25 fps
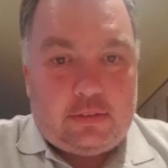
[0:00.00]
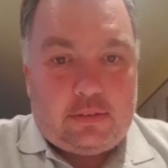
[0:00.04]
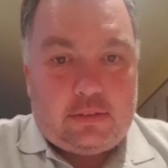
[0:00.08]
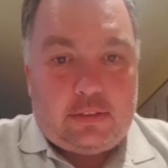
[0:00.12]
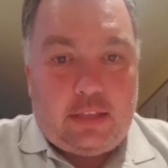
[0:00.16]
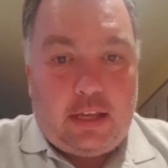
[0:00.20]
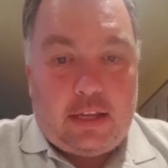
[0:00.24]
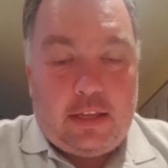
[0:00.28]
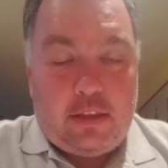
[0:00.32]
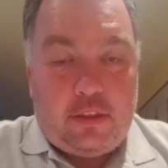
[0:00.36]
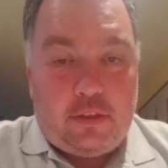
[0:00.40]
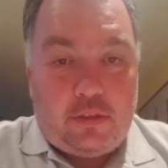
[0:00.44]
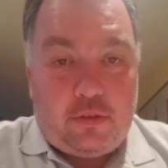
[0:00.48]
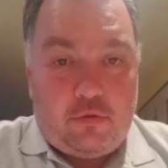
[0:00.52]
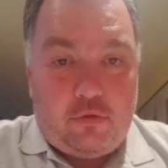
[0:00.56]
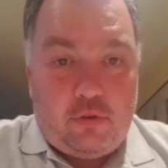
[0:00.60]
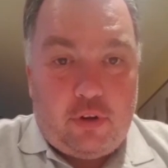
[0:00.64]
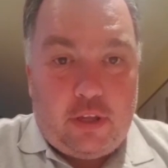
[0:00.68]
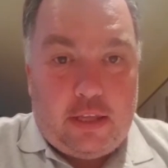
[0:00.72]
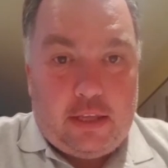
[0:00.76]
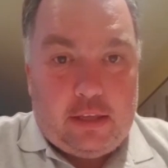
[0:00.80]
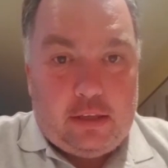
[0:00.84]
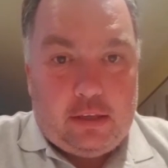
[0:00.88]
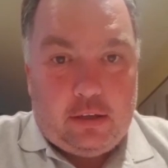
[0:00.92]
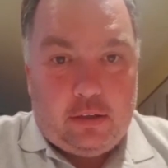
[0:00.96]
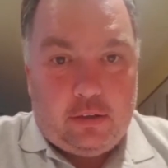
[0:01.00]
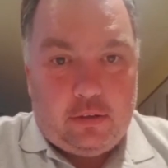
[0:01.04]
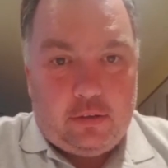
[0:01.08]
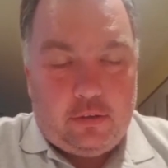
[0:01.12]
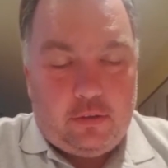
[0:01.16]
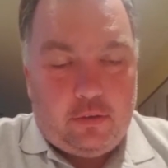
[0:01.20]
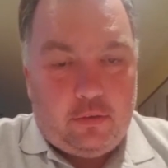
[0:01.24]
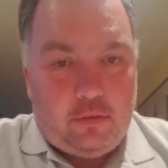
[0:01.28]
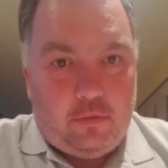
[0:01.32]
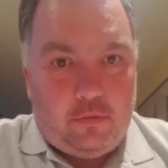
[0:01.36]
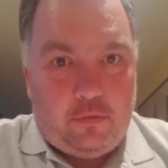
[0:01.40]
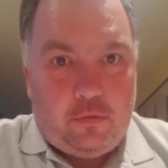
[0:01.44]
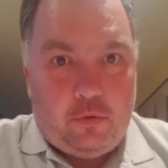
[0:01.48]
day three
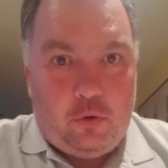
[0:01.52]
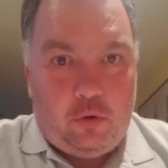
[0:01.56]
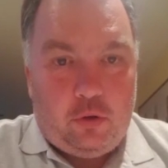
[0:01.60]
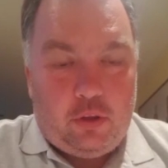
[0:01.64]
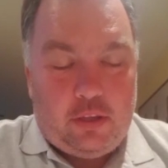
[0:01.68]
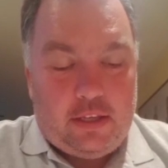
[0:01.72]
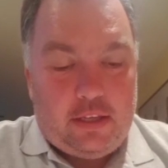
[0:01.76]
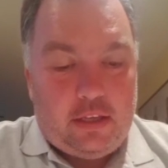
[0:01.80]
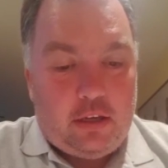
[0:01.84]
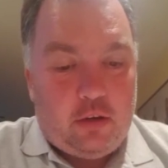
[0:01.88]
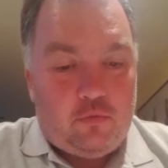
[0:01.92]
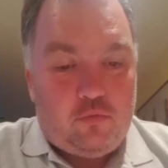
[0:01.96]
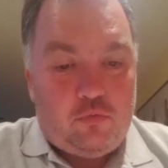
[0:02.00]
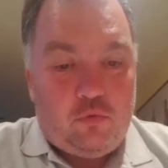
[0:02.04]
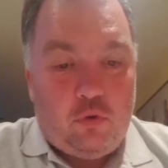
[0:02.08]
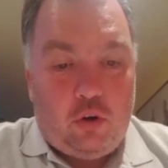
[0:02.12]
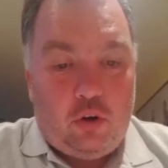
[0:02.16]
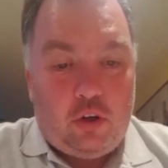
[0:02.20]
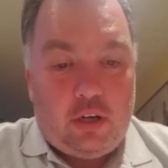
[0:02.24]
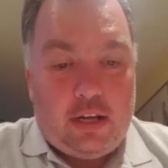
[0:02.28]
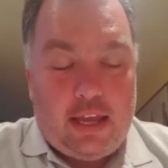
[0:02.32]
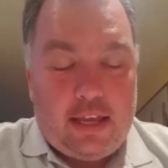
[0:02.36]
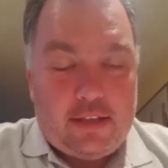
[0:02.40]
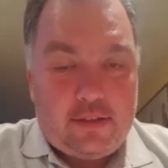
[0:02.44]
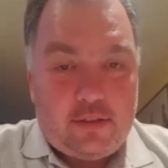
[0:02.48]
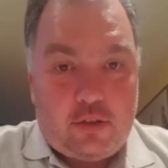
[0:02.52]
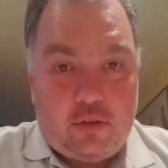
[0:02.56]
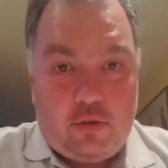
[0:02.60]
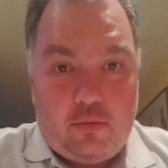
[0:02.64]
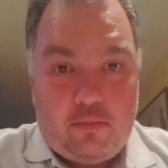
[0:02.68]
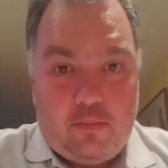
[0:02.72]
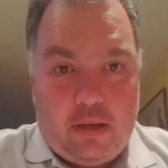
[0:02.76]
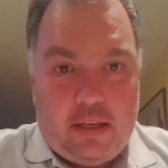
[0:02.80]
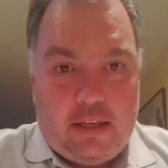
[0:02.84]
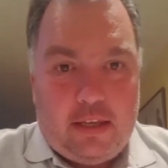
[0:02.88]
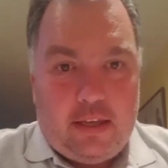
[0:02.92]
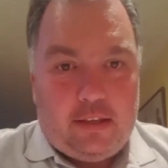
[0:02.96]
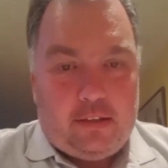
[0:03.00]
for the Royal Ascot
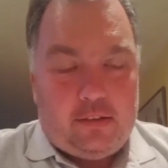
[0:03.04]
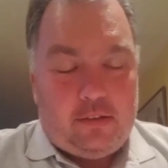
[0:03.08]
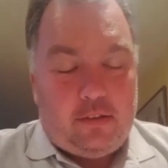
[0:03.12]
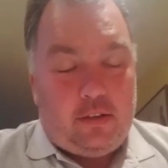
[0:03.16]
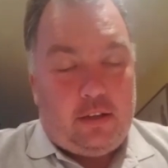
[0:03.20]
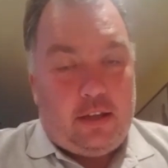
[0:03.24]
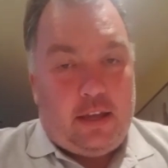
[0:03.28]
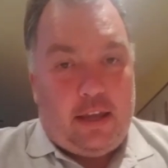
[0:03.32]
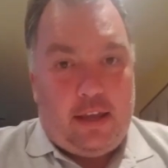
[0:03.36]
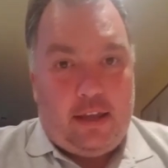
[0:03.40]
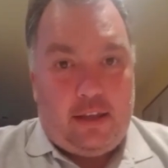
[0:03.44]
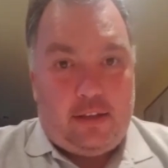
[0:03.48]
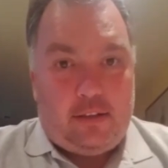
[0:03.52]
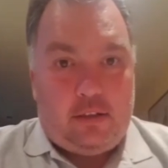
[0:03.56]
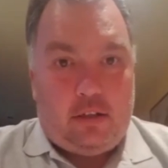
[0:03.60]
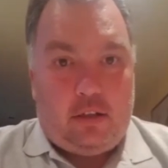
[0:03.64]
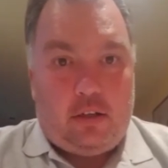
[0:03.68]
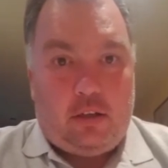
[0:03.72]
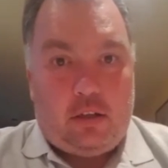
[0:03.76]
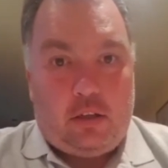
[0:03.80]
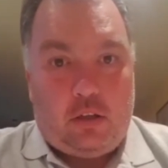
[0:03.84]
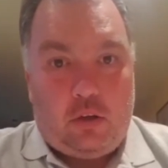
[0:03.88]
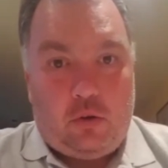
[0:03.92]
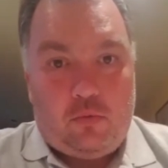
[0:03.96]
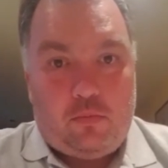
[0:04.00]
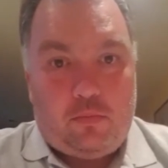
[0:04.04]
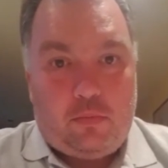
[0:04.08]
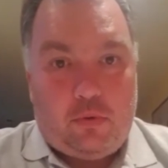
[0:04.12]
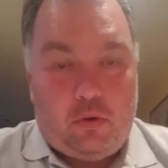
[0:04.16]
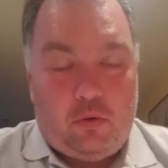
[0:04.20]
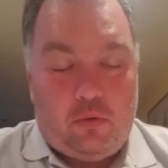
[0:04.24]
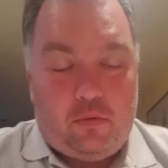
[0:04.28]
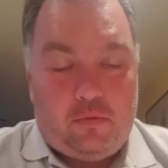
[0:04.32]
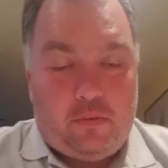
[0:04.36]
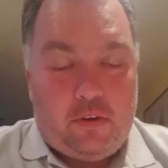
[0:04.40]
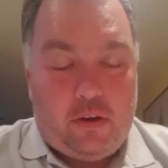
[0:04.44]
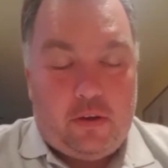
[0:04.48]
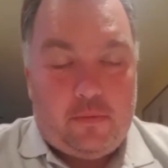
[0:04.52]
meeting, and I hope
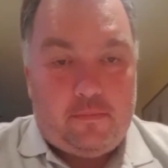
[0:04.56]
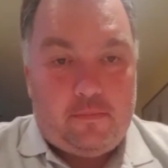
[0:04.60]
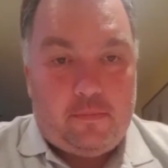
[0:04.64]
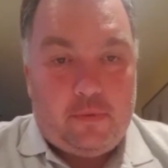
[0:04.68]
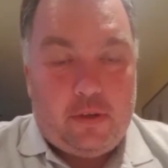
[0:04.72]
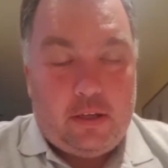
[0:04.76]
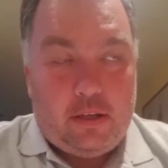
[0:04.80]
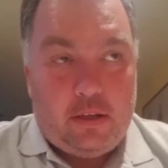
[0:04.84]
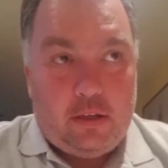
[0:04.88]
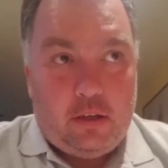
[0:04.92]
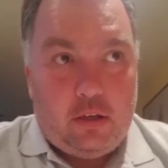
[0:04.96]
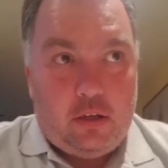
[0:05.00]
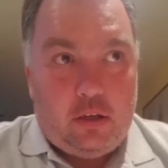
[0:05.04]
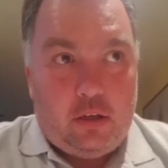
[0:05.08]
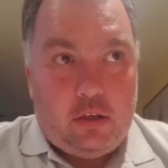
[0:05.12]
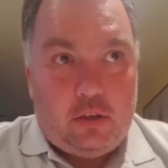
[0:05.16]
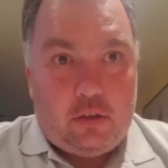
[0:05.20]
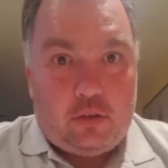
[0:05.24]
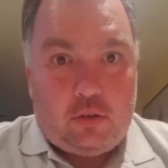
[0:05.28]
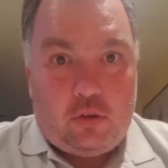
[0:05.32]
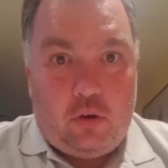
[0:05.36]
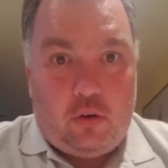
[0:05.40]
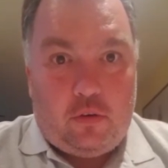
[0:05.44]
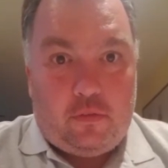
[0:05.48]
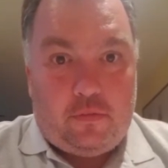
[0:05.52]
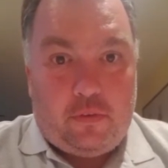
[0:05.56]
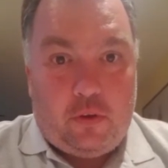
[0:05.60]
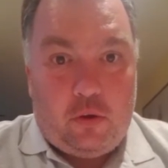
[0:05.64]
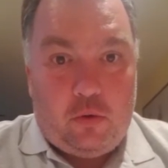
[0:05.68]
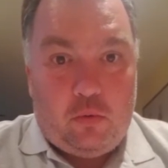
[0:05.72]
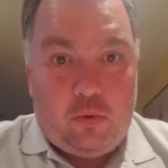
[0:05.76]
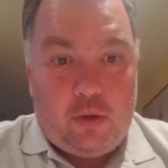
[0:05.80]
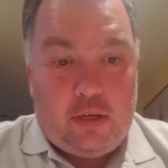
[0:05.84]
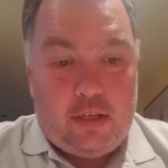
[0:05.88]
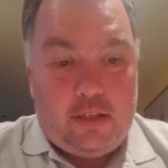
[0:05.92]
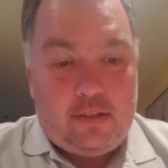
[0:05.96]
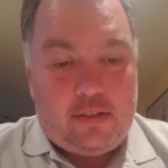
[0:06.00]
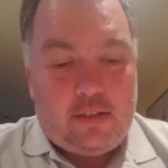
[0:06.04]
you've um, got a few
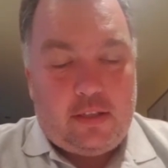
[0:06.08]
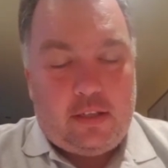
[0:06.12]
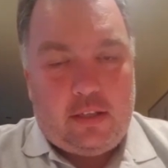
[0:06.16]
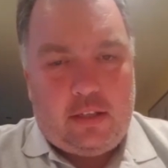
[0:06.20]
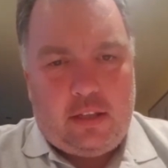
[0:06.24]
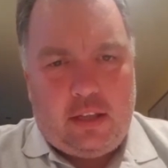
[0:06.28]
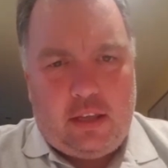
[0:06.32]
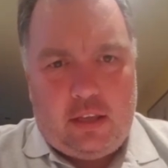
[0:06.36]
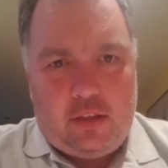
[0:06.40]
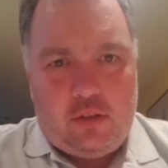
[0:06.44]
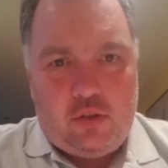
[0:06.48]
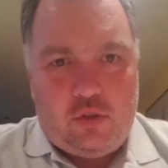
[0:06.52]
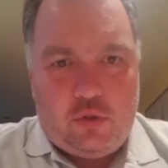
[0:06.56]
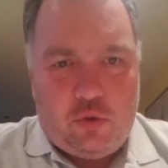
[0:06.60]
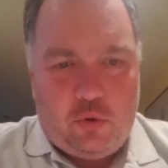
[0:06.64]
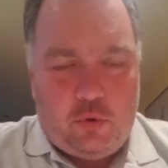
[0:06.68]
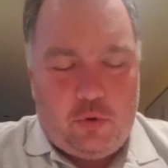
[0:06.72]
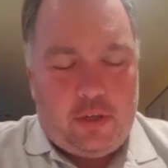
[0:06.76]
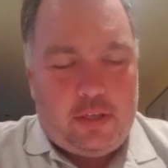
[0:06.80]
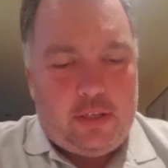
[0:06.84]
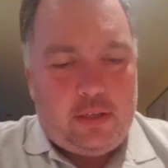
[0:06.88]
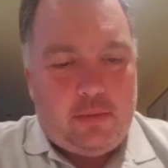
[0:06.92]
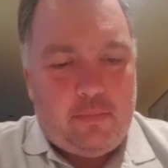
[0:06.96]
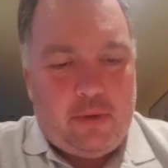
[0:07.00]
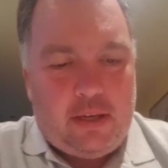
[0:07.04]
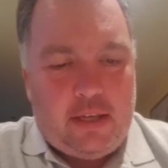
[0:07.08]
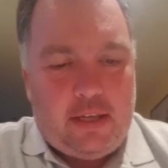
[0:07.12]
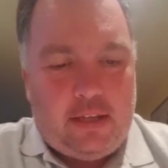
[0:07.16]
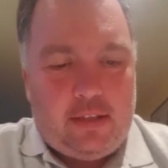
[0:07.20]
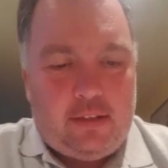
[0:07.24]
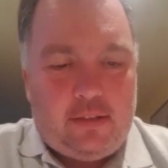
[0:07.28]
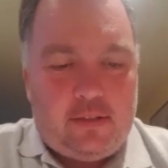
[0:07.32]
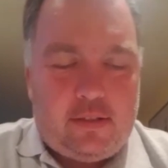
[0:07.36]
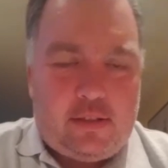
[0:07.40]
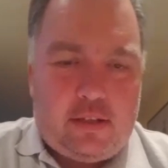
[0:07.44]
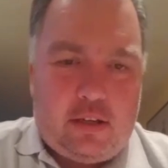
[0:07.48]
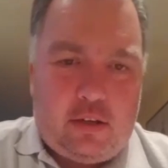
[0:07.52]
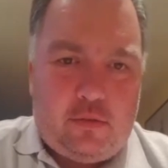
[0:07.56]
winners and enjoying the
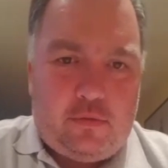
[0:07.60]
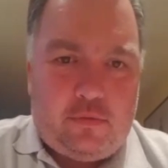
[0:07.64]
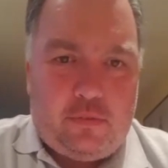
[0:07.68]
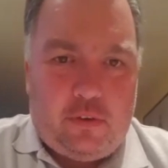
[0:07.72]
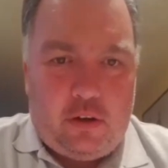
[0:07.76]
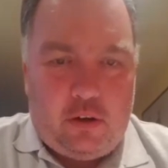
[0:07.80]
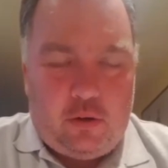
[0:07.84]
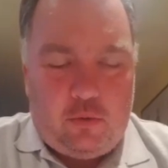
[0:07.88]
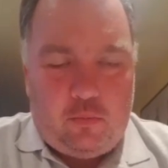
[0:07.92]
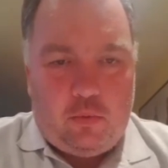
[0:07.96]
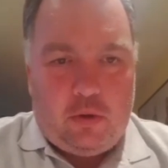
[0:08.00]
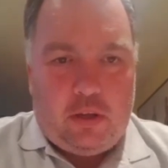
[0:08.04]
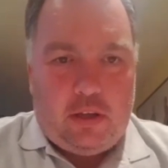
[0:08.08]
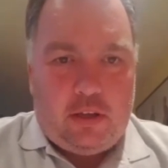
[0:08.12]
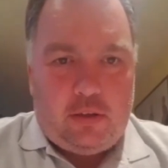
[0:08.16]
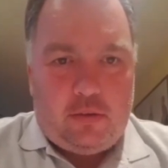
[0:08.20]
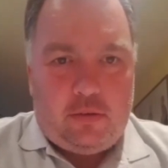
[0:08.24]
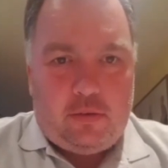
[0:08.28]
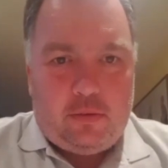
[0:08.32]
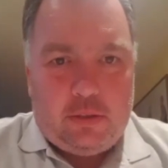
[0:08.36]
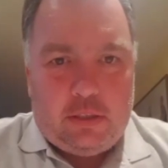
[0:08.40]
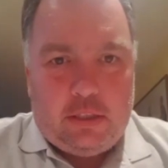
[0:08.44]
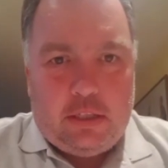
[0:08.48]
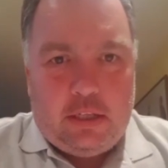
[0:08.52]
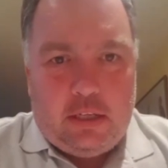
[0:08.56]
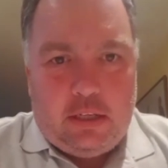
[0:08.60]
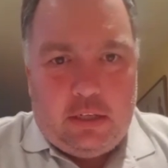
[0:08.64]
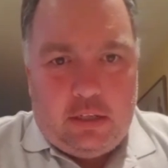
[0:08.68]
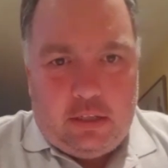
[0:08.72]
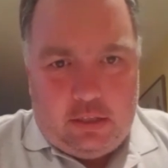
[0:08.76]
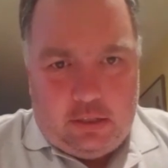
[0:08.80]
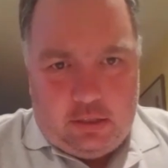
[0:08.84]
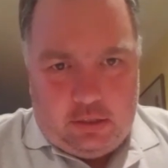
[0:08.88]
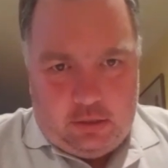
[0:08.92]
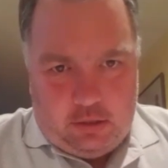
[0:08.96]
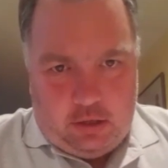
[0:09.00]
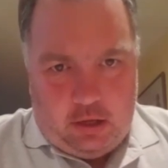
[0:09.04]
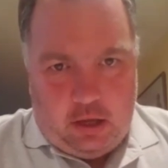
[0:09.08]
meeting so far. We're
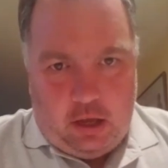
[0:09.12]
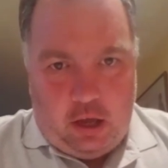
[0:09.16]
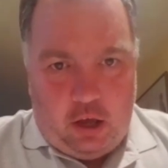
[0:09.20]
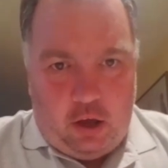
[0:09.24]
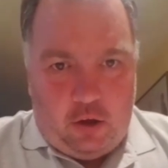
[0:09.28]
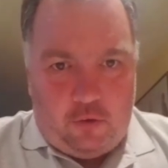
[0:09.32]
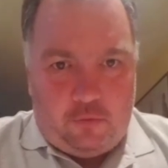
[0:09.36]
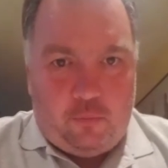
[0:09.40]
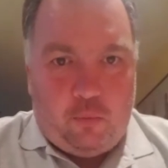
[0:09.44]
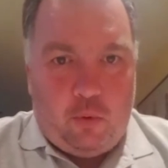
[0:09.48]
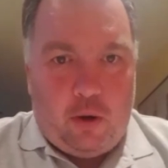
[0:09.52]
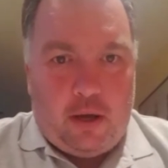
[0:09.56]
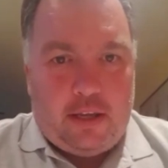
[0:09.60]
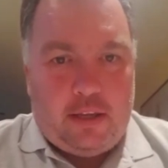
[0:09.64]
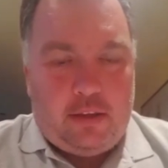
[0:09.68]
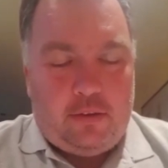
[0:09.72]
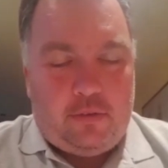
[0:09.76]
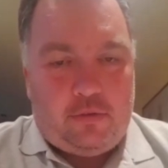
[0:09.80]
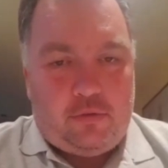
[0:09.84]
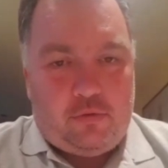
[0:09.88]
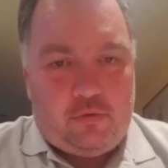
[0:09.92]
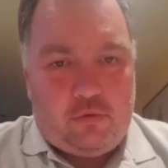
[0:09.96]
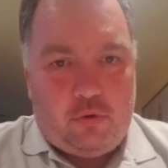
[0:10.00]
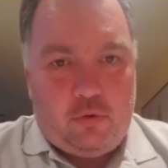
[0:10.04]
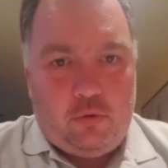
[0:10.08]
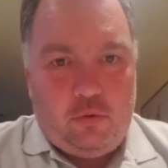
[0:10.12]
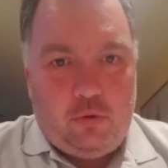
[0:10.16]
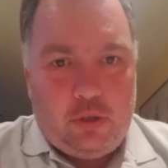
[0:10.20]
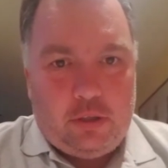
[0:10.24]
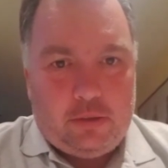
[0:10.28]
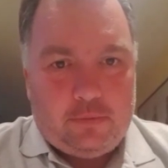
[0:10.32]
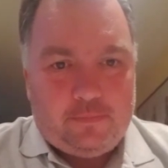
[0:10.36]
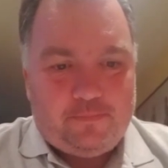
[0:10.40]
halfway through,